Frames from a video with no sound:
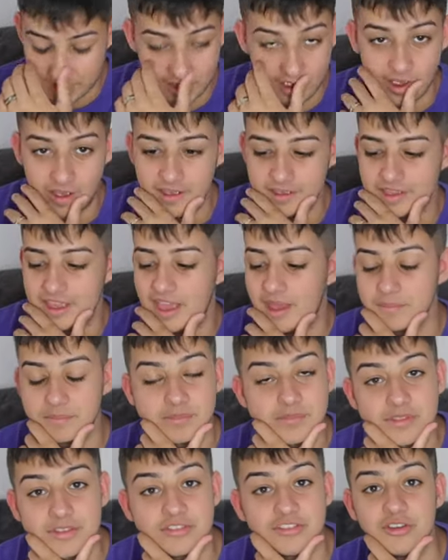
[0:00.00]
Alright, yeah.
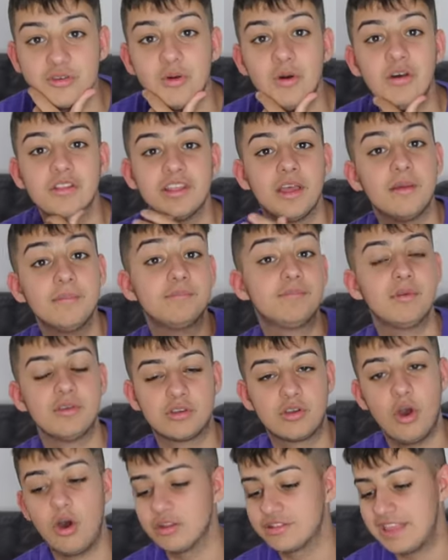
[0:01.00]
Do you know what?
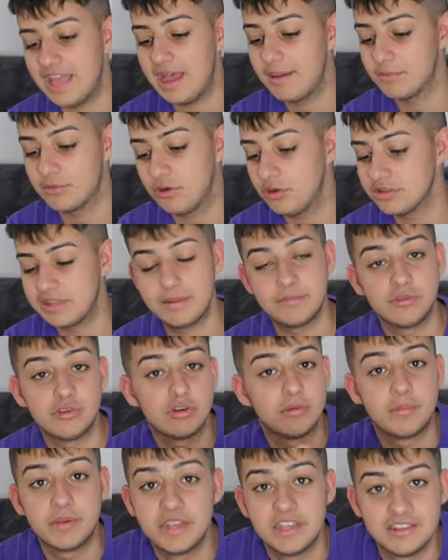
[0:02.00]
Goddamn
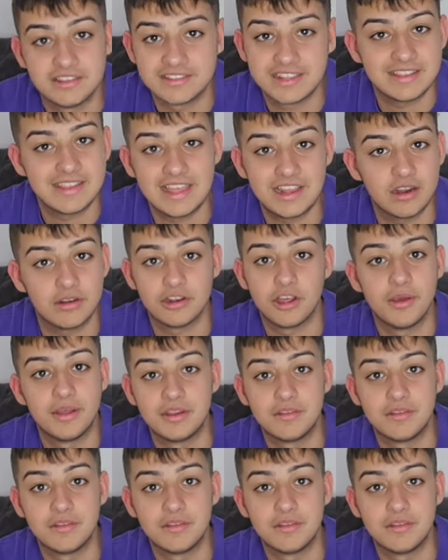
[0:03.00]
Europeans, they don't know